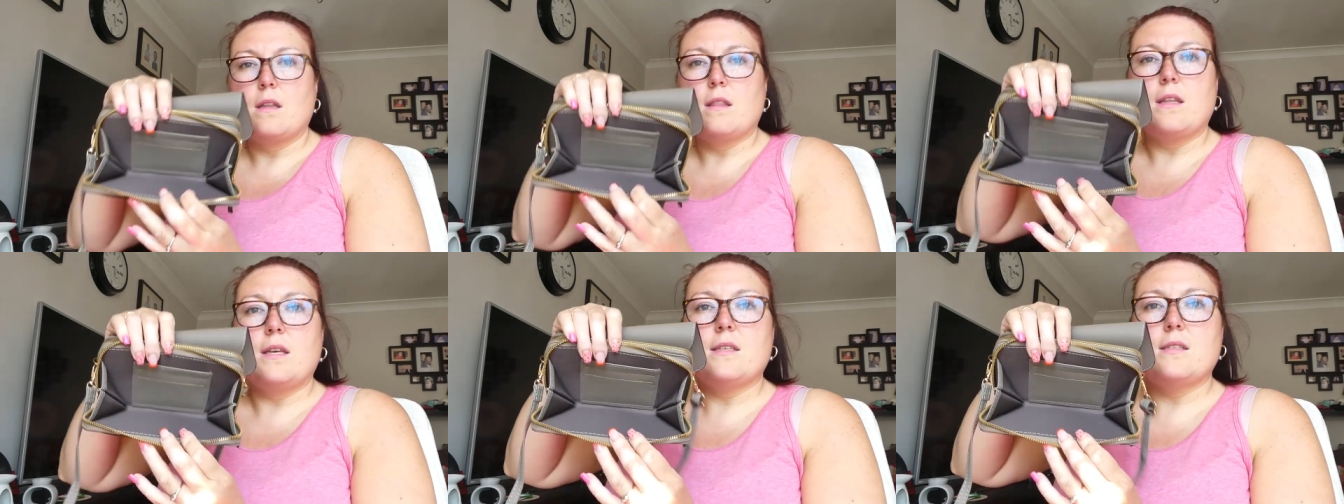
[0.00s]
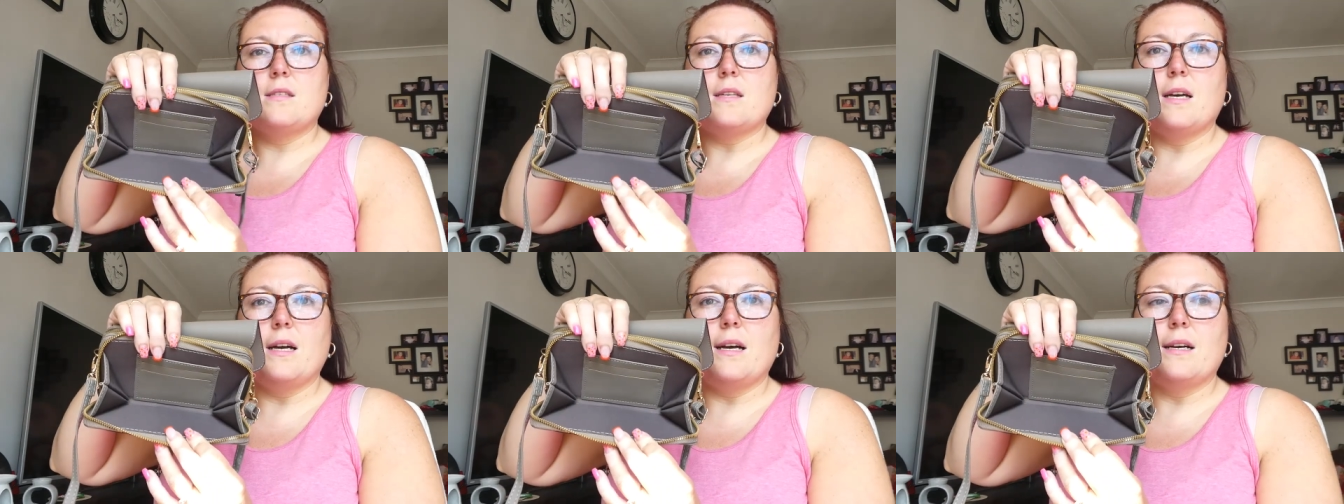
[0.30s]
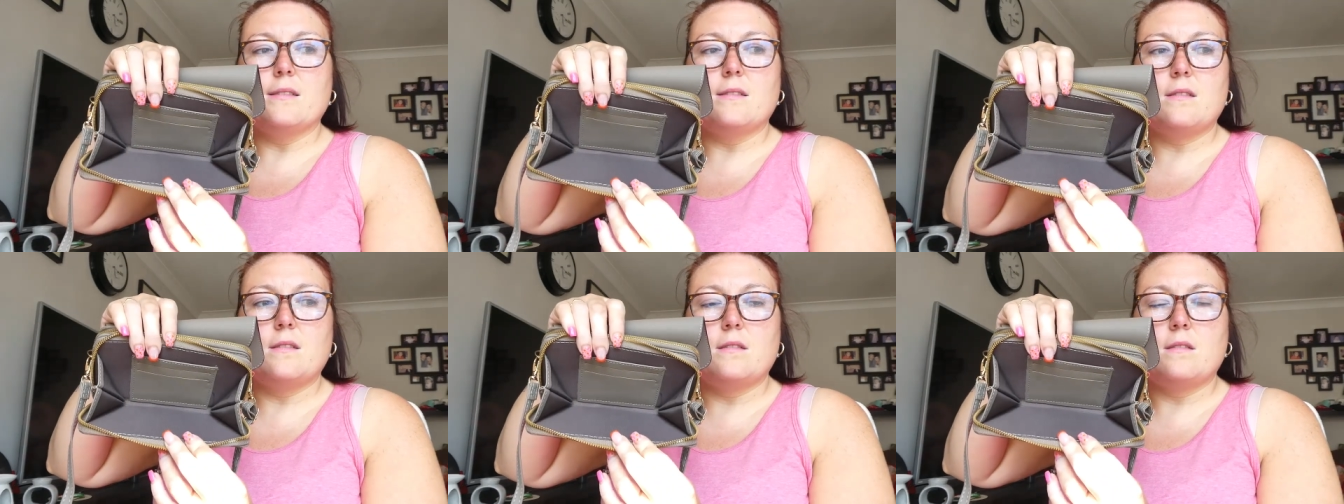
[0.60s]
this
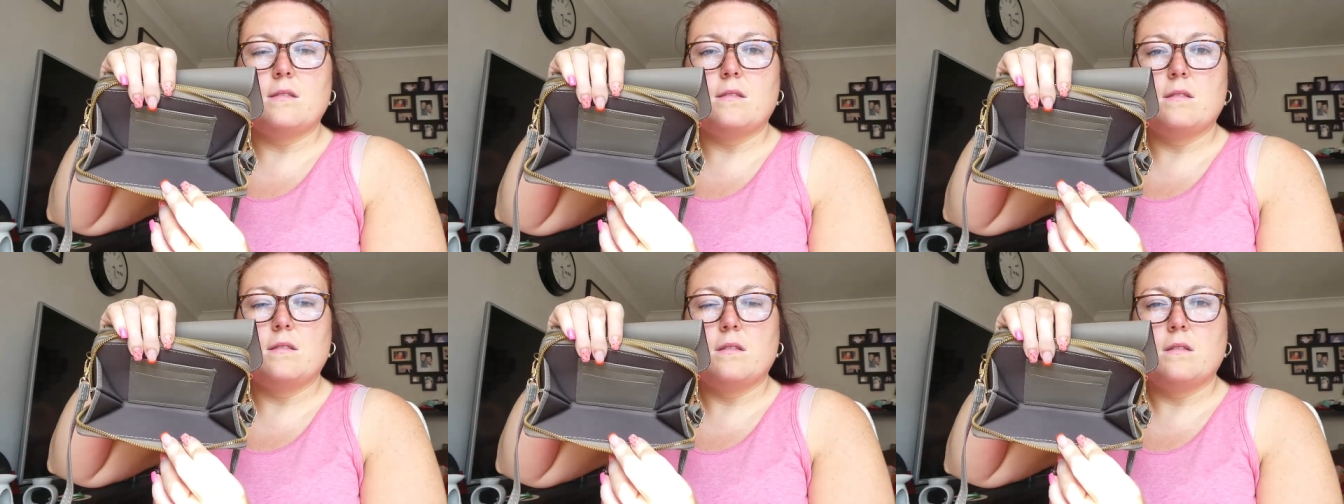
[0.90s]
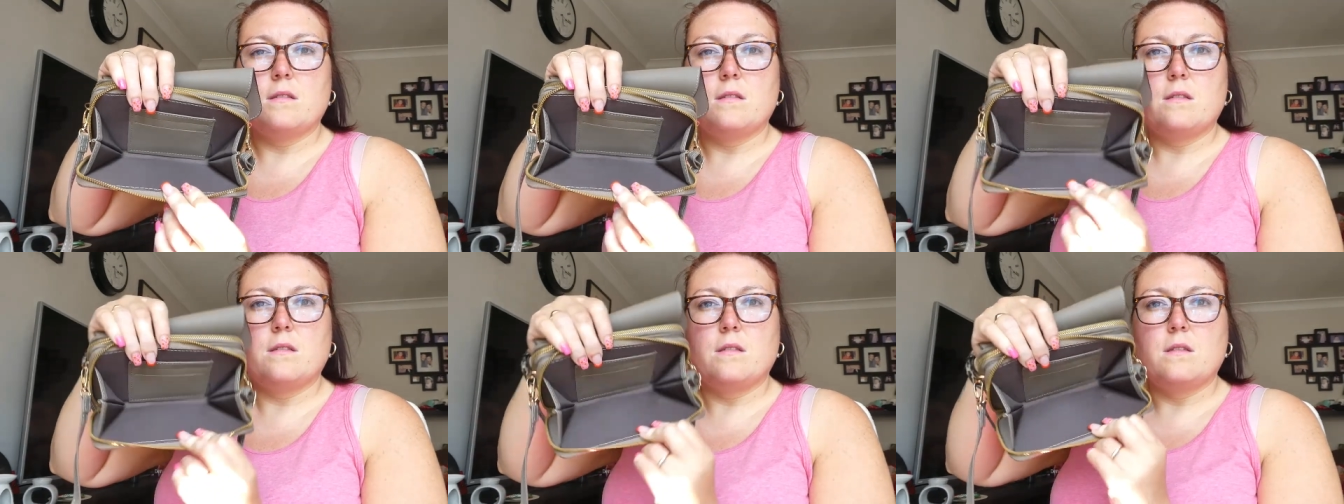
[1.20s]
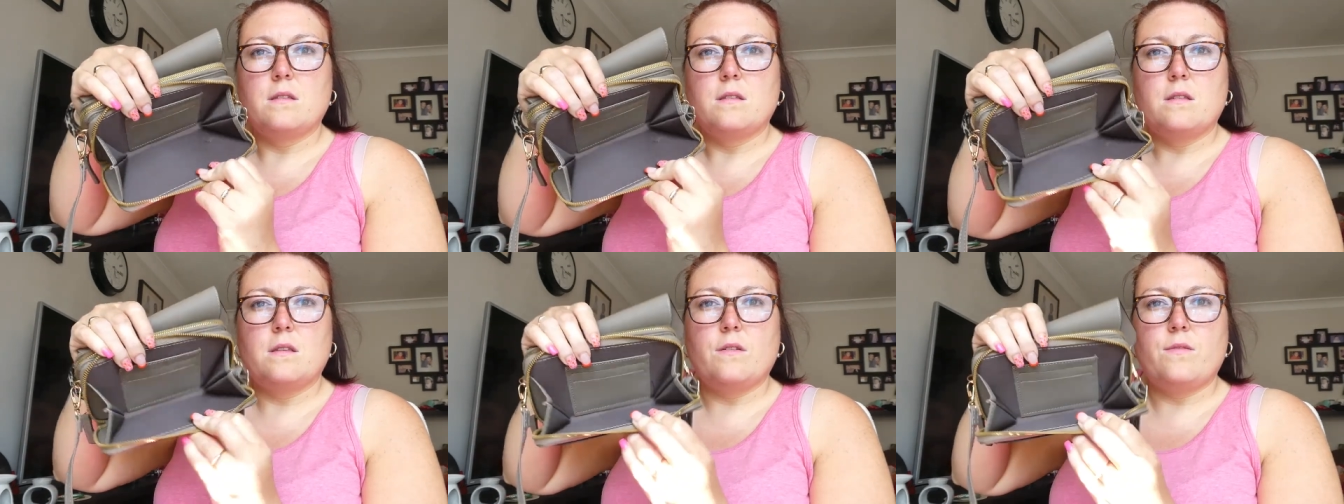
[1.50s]
as
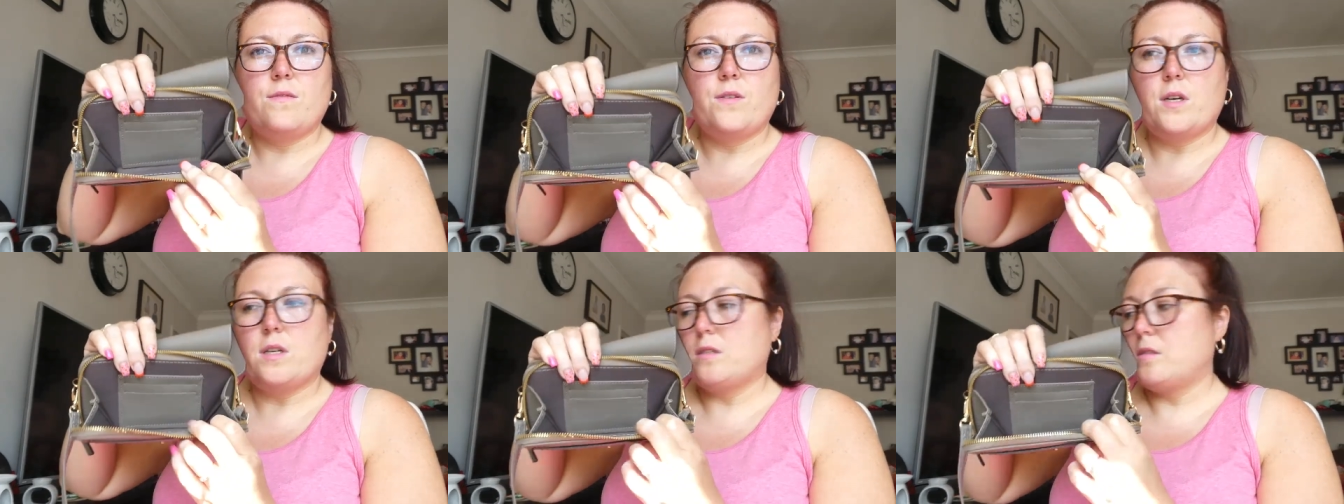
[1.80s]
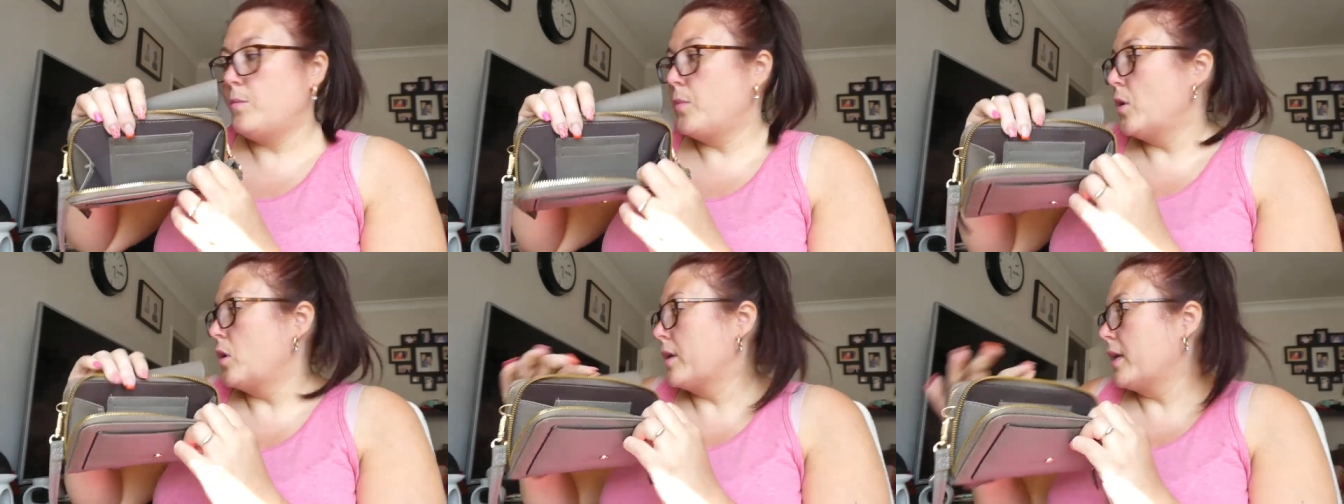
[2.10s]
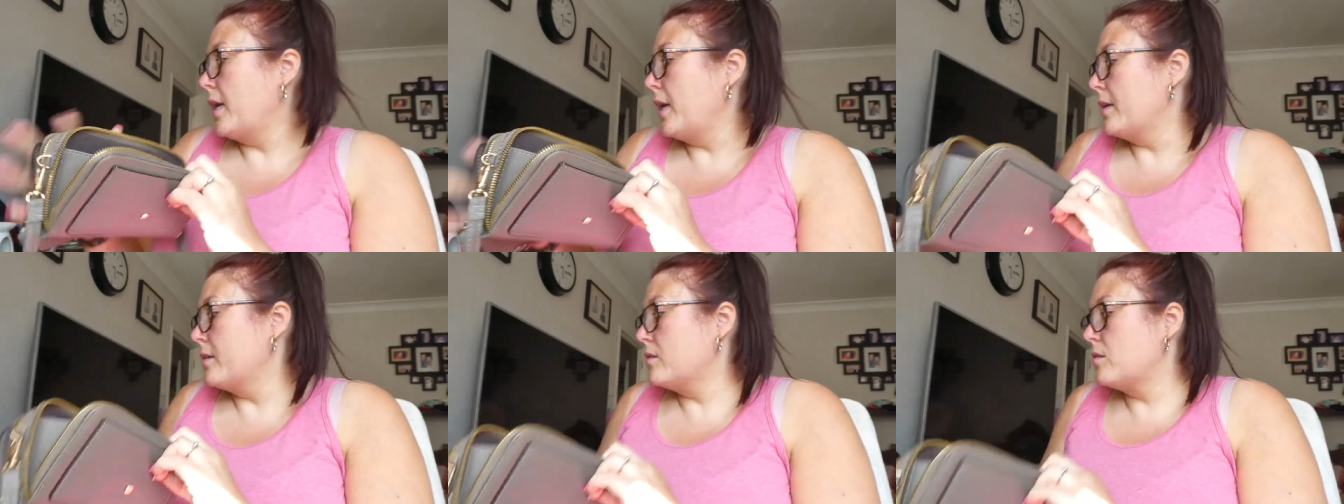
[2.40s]
the first
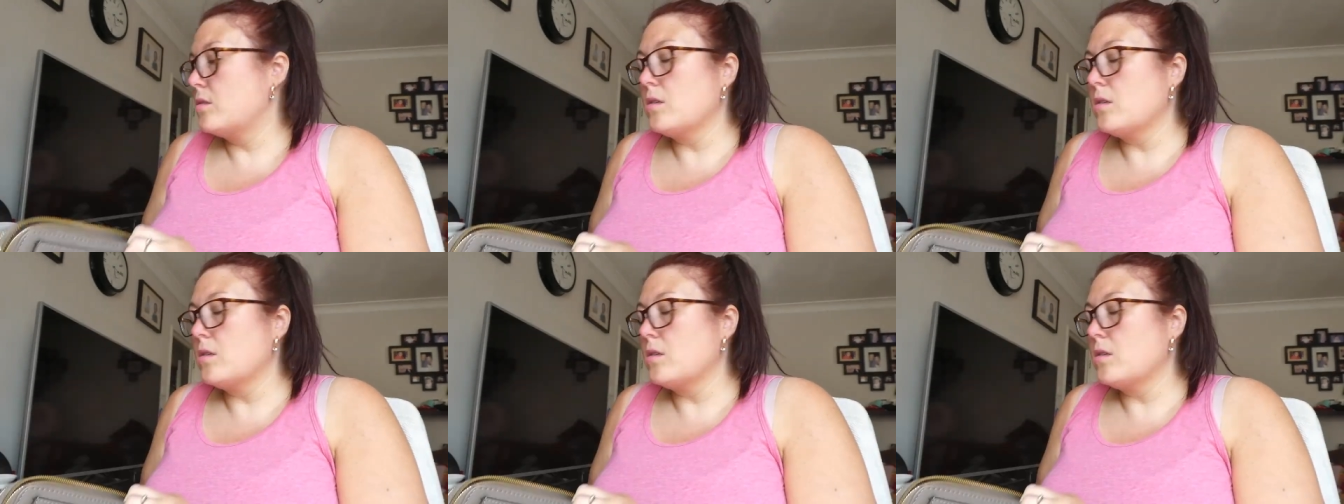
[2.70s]
pocket.